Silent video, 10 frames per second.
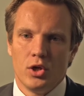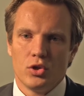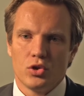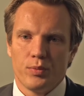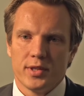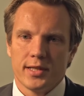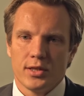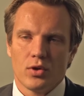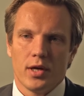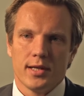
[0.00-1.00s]
should be
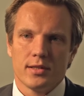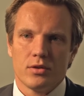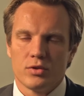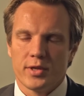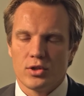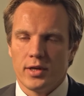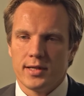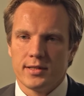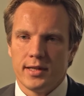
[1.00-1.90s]
centralized to specialized